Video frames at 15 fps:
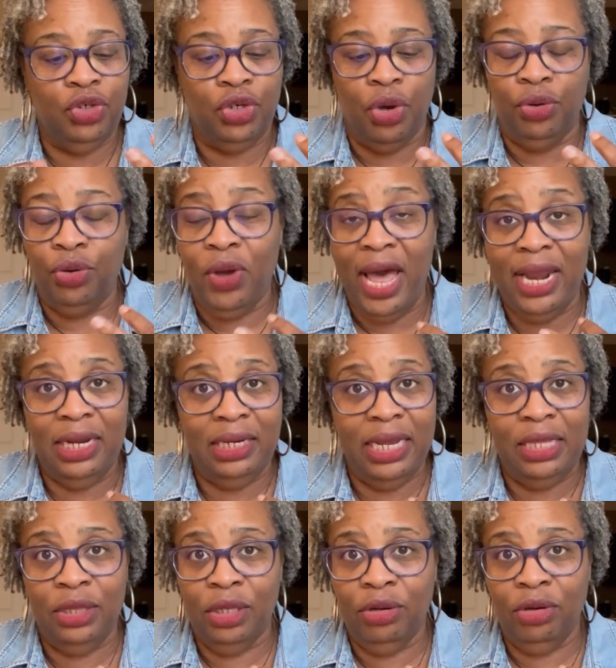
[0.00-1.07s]
don't know how to lay
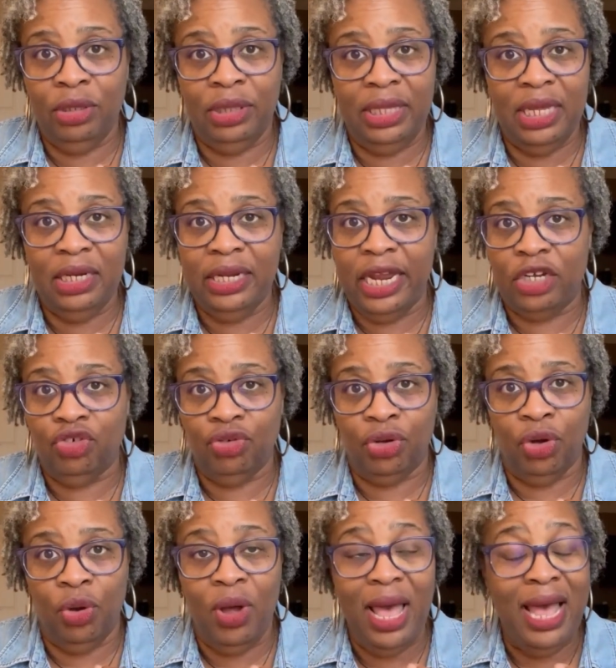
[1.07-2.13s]
the
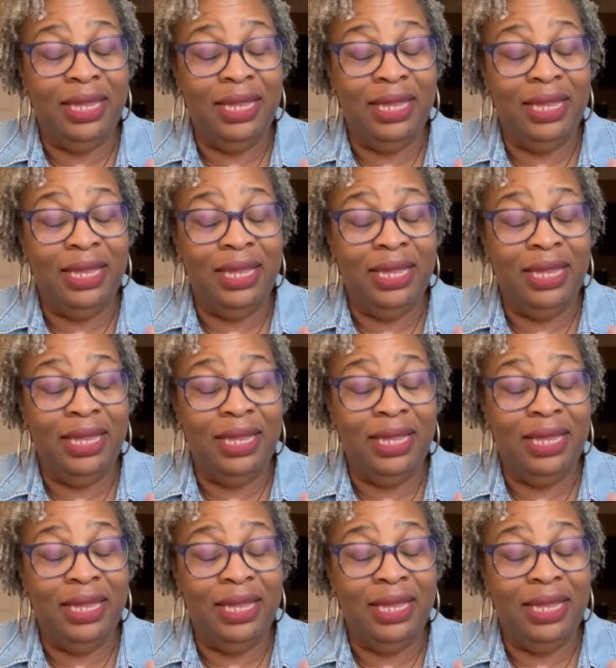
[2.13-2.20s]
electrical,